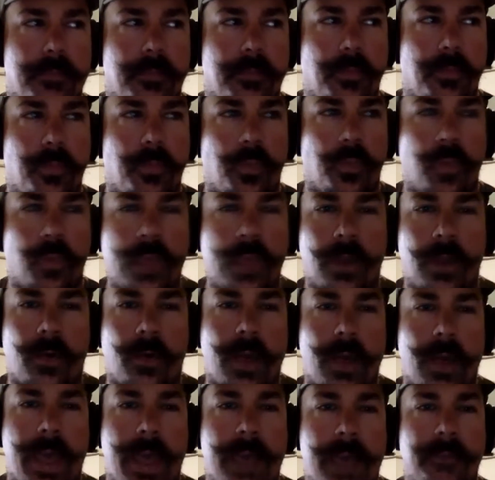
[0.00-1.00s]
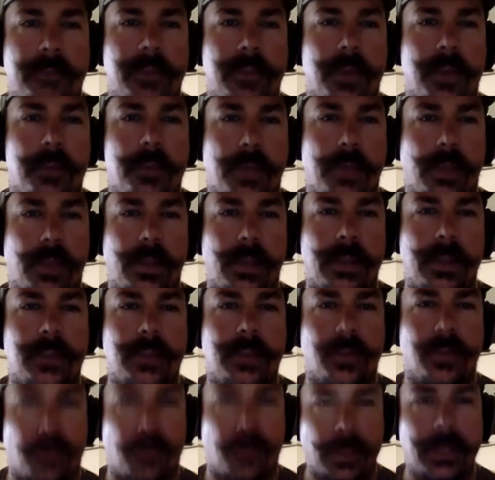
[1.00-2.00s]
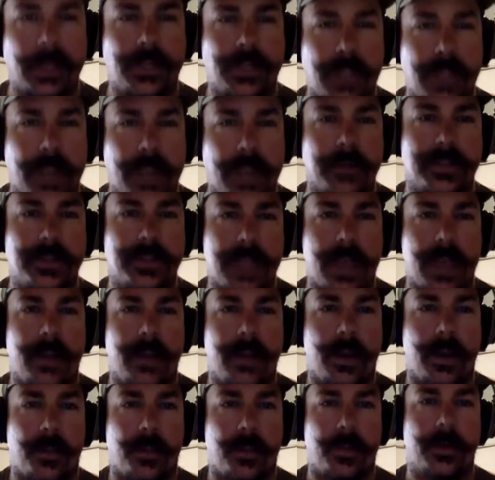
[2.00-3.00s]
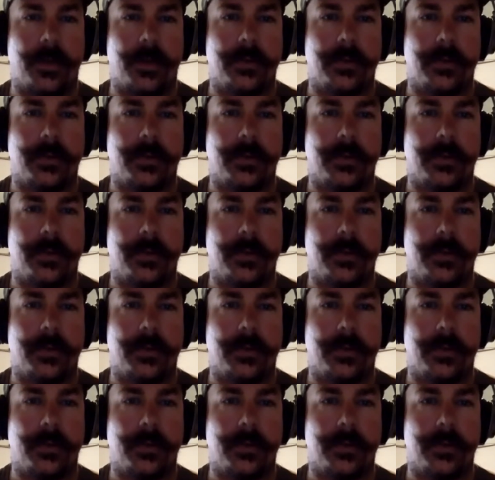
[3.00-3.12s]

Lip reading: we don't have the ability to really change that number.